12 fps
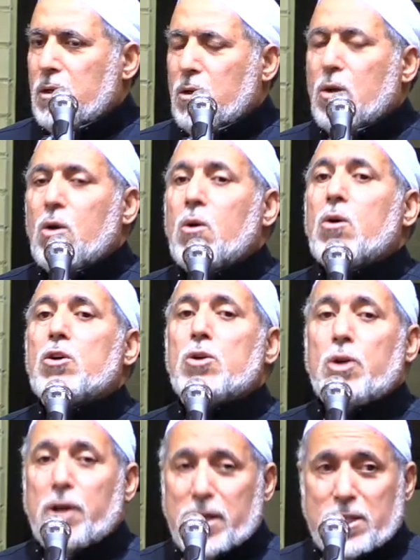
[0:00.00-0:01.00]
No.
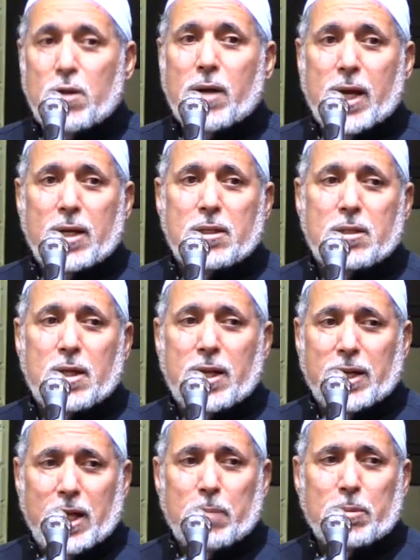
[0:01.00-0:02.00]
Raise your hand
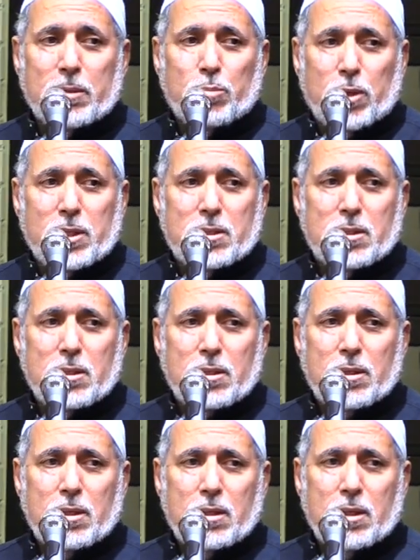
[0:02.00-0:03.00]
and keep it, please.
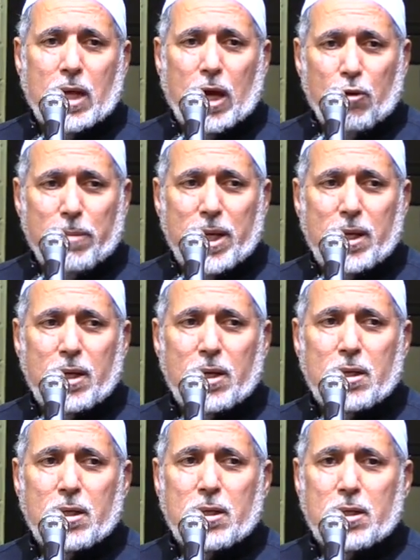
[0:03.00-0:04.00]
How many?